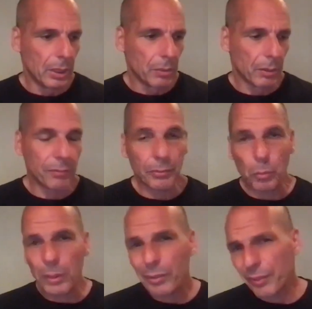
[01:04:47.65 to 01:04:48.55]
Well,
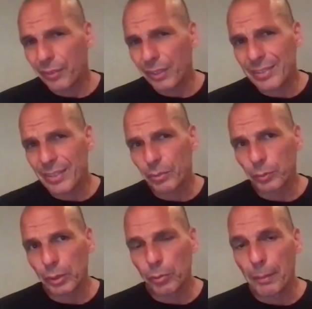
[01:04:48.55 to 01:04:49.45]
one of the things that
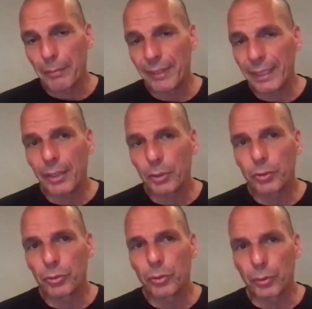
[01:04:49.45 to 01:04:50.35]
it would be very good
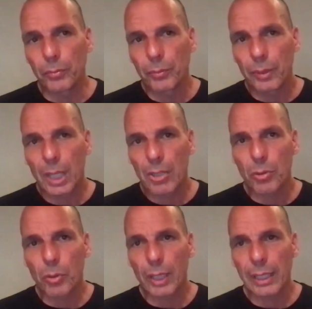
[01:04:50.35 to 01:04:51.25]
to do is
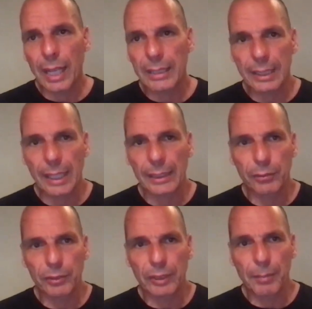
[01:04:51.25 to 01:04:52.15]
to organize a kind
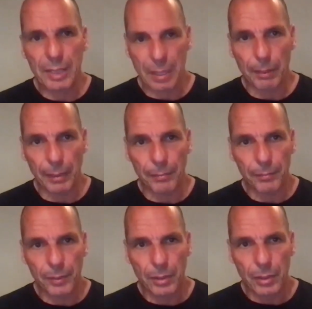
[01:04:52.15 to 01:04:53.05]
of DiEM assembly,
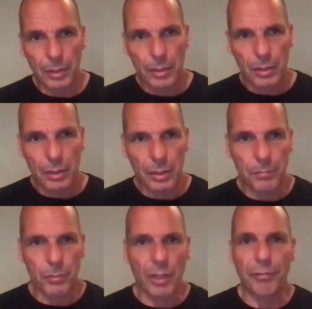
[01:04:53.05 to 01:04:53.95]

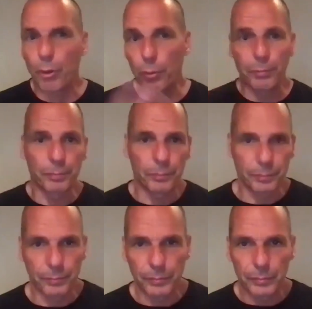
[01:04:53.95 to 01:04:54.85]
a forum
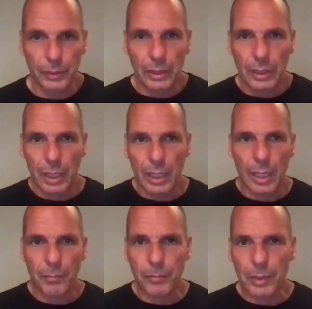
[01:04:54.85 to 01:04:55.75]

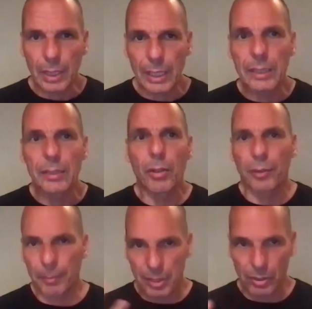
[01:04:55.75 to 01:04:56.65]
in
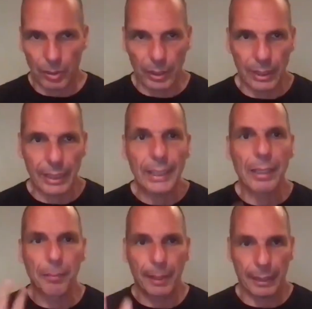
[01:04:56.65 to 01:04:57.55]
Northern Macedonia, in
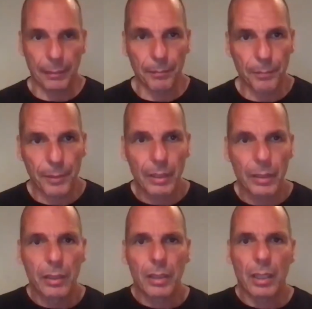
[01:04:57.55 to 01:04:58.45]
Albania,
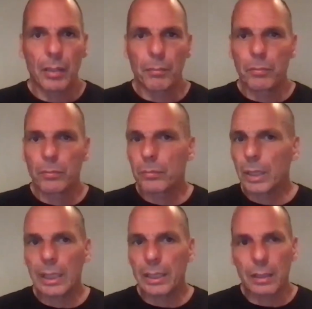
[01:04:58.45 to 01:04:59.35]

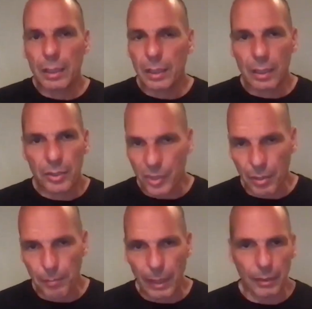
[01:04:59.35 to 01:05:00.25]
in
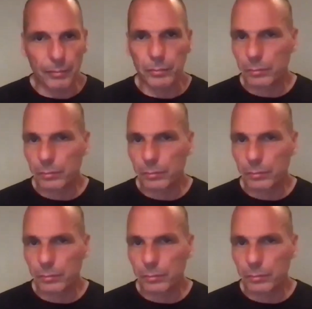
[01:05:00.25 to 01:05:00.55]
Serbia.